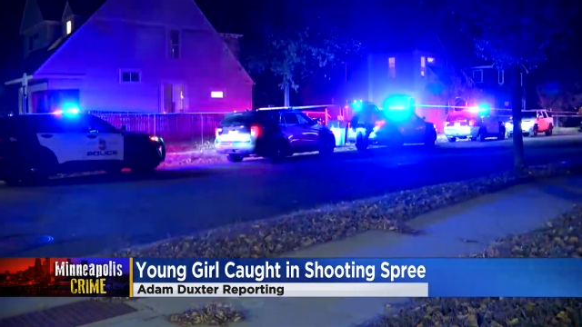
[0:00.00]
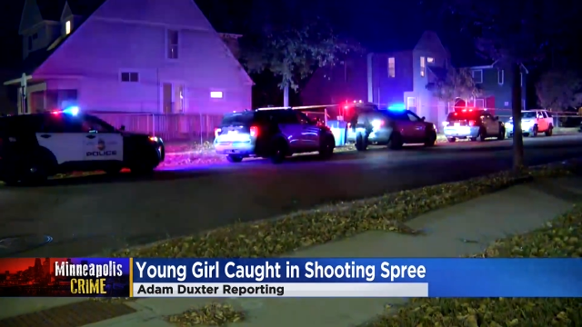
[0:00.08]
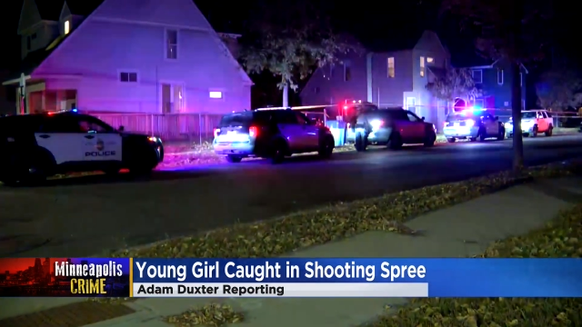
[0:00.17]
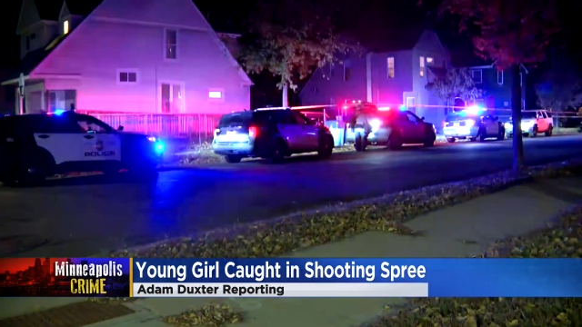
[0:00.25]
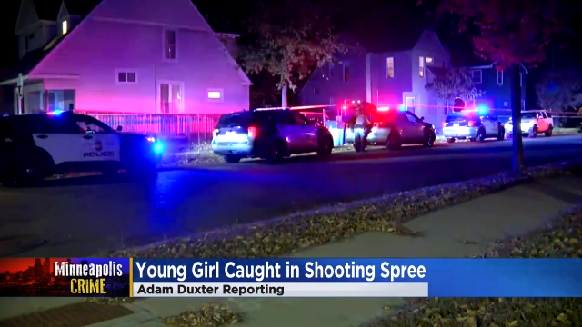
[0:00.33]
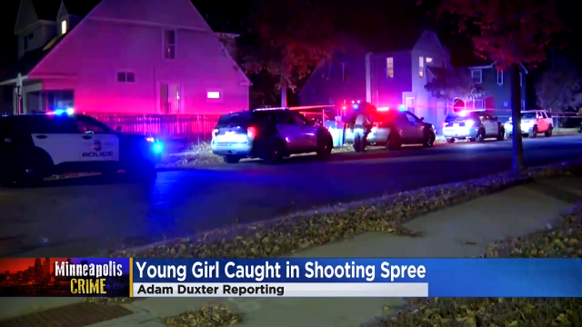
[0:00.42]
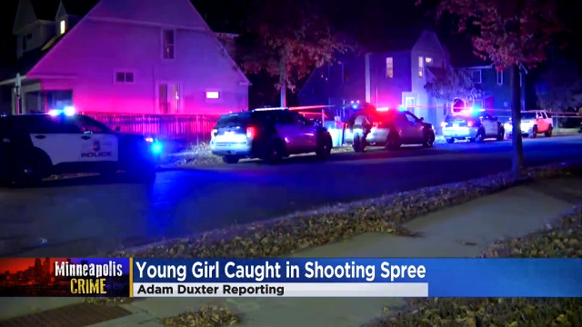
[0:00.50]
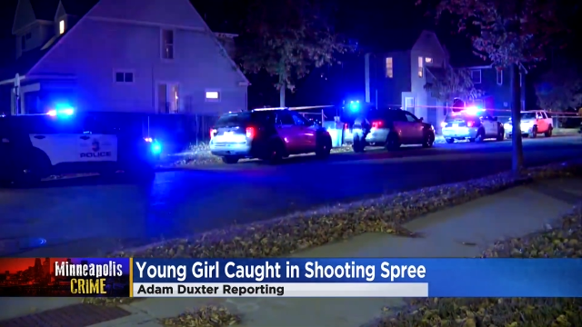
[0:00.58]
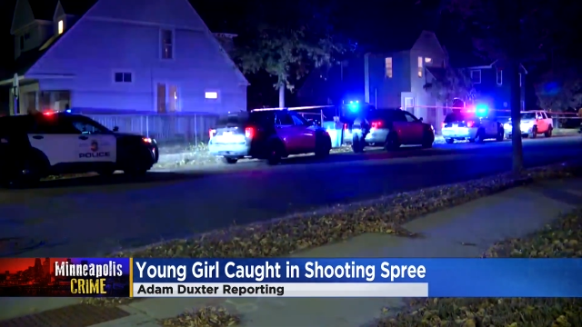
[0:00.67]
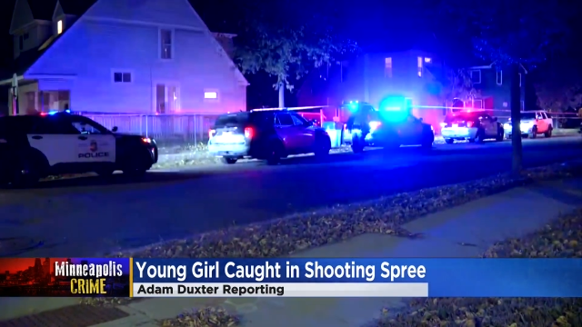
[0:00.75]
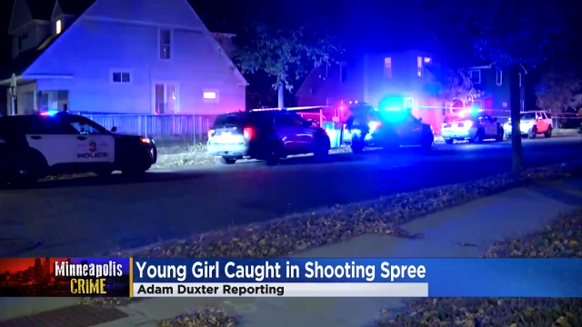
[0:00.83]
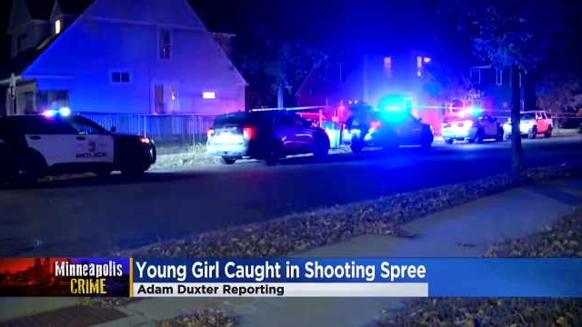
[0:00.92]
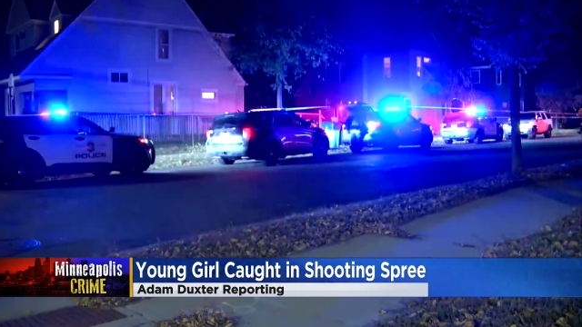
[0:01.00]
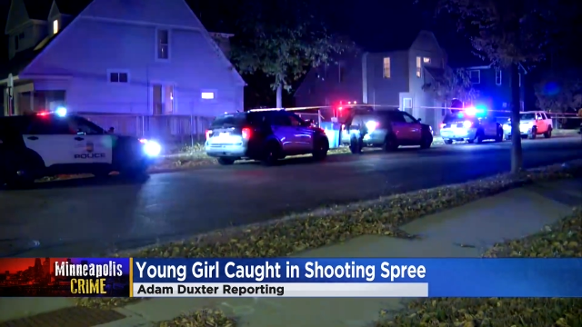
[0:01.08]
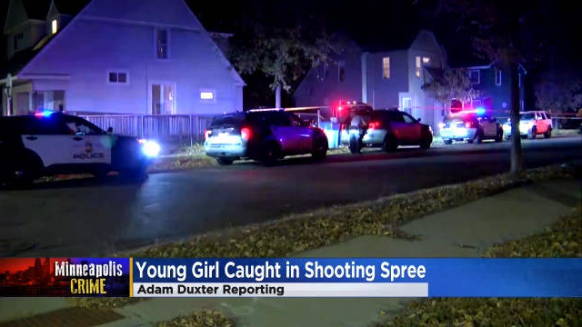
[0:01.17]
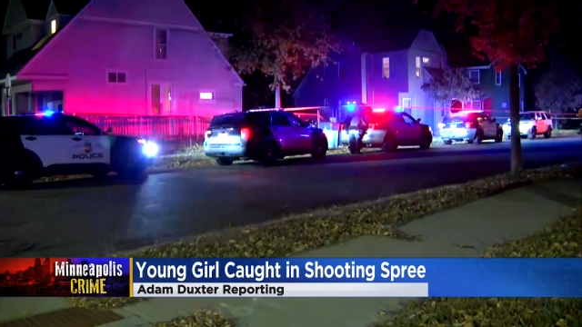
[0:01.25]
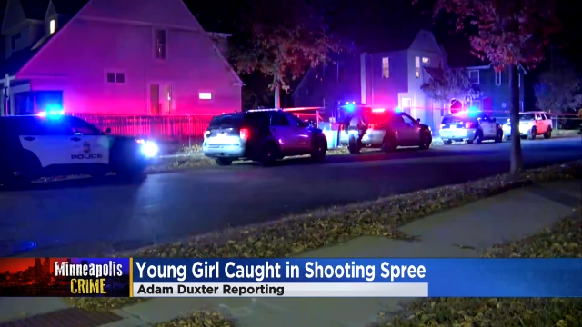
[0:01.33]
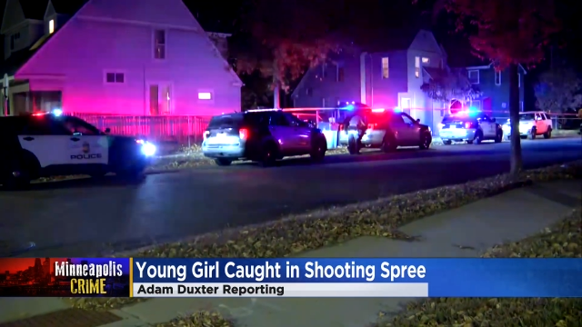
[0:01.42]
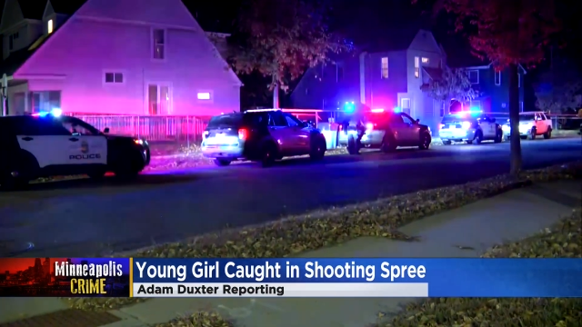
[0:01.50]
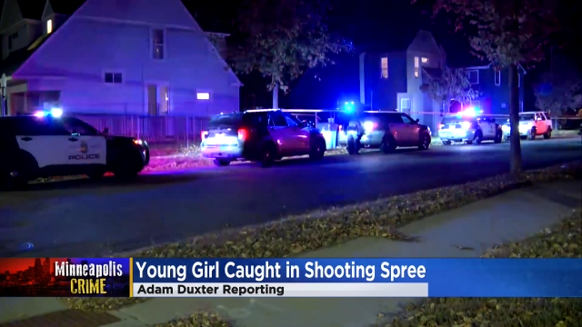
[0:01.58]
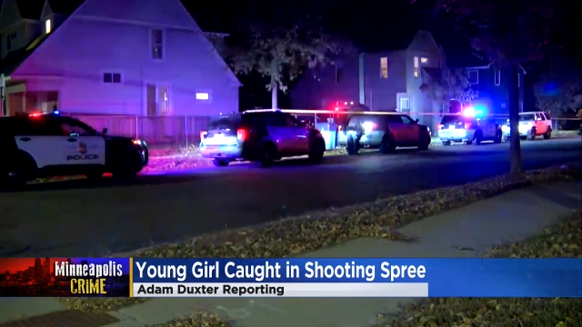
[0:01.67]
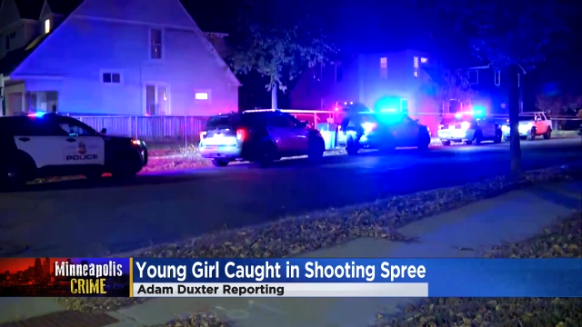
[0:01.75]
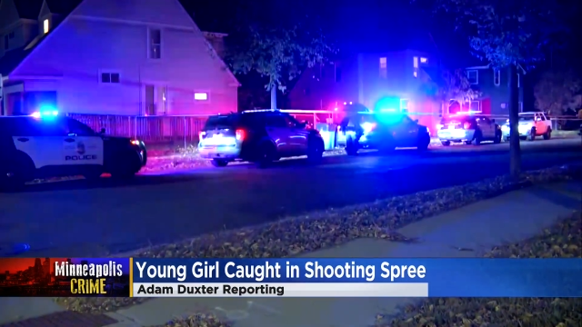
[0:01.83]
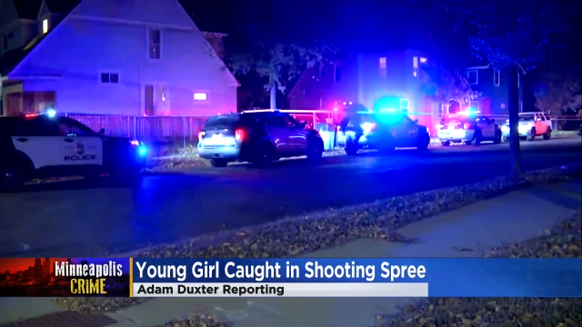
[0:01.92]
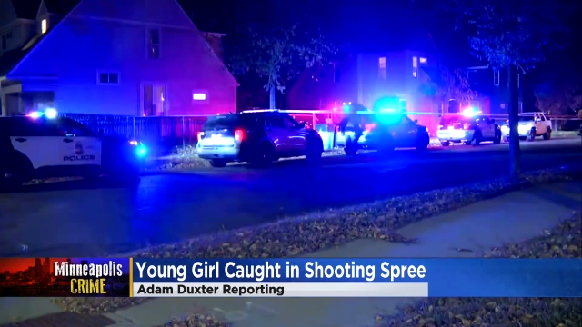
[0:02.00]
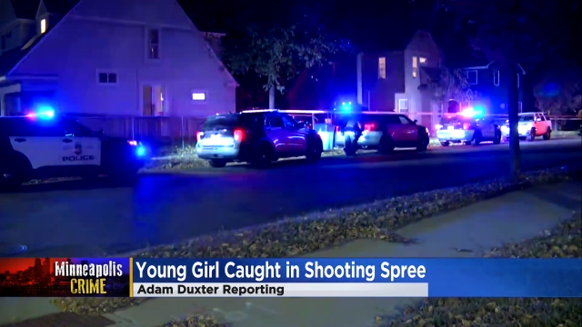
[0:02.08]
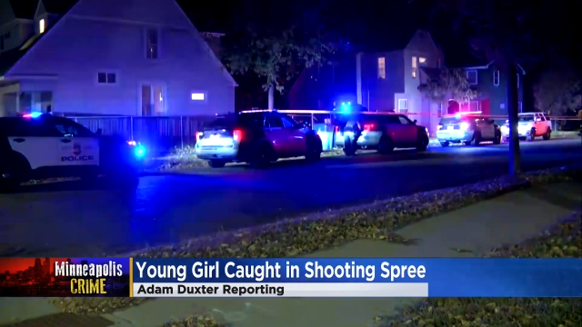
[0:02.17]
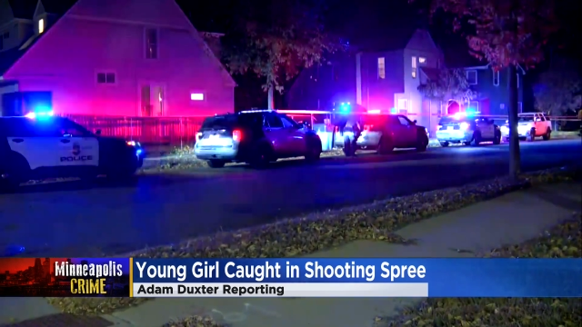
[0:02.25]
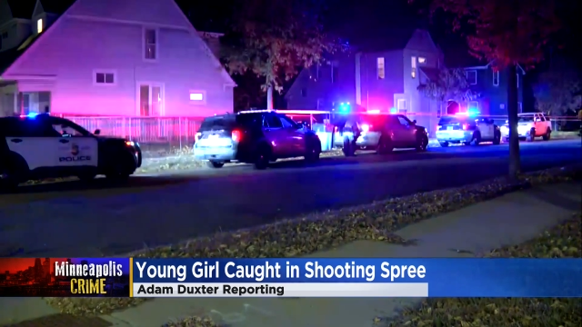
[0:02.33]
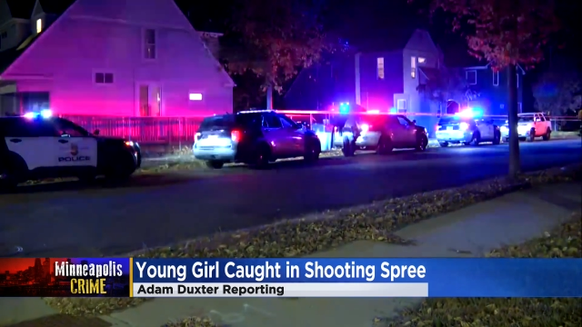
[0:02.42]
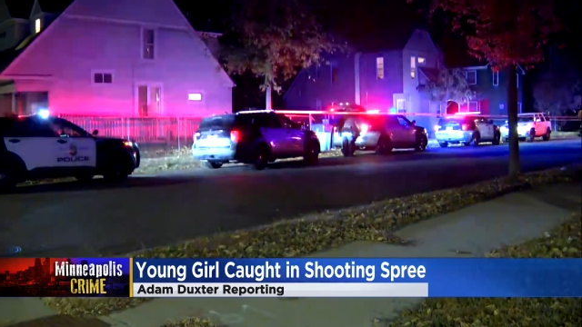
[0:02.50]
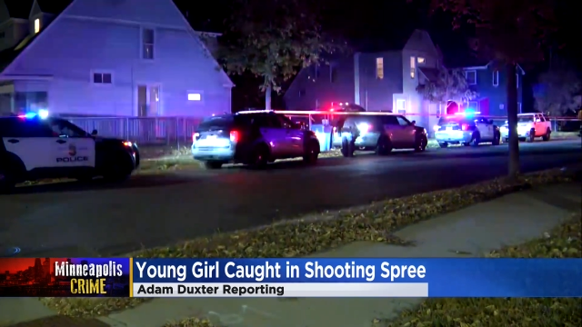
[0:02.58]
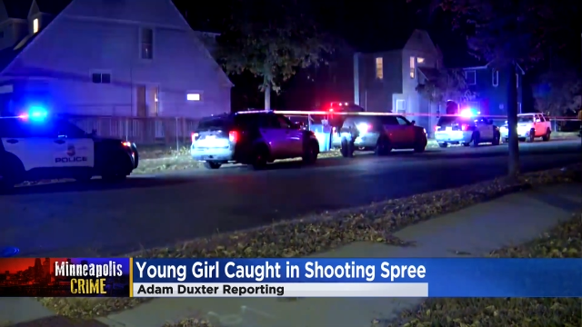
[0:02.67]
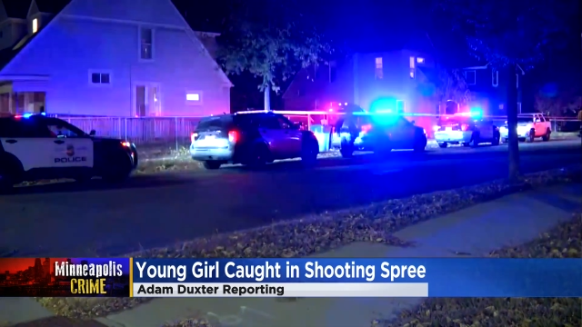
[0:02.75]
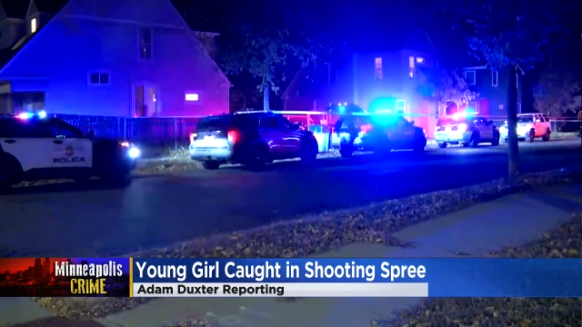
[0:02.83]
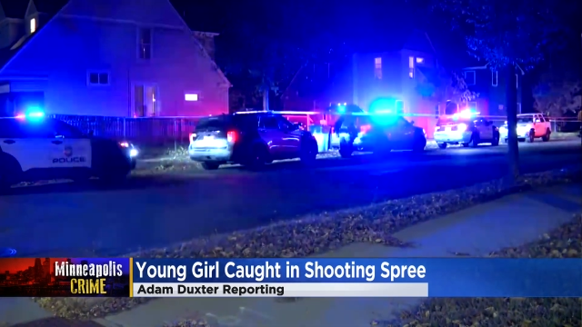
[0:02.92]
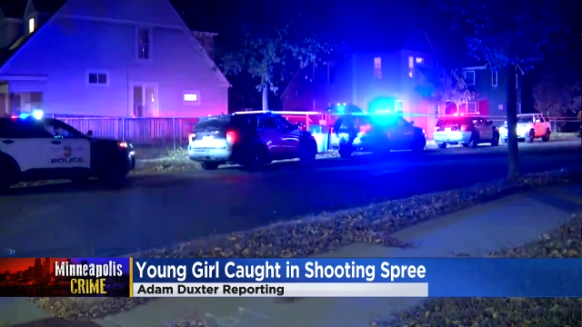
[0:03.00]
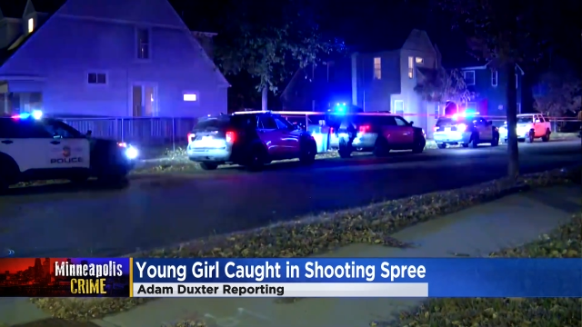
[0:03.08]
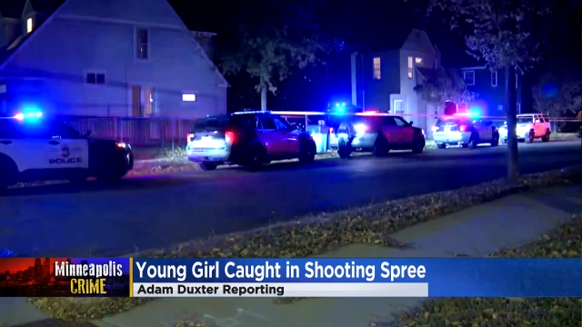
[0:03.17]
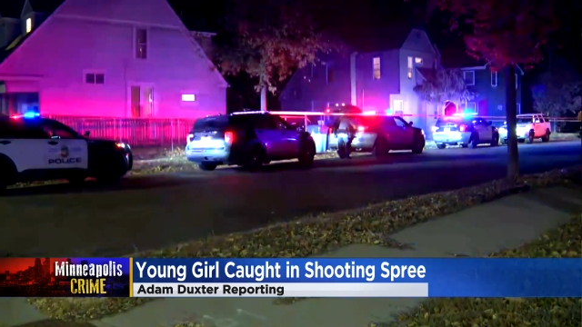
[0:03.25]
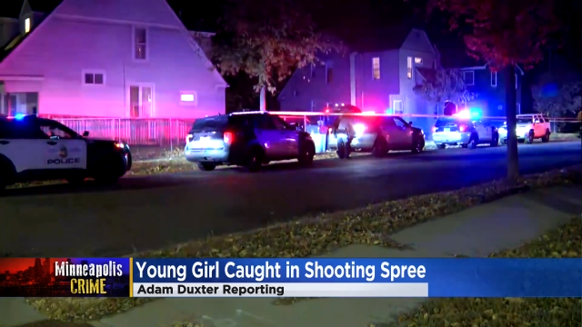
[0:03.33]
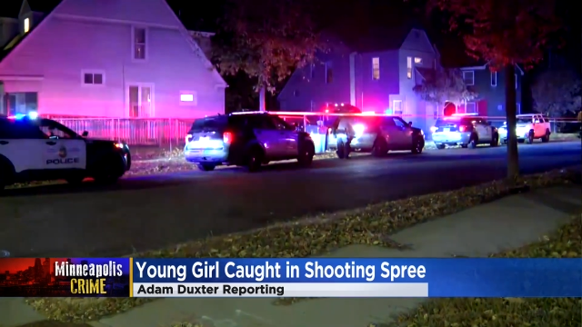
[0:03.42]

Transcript: Nobody's mouth can be seen.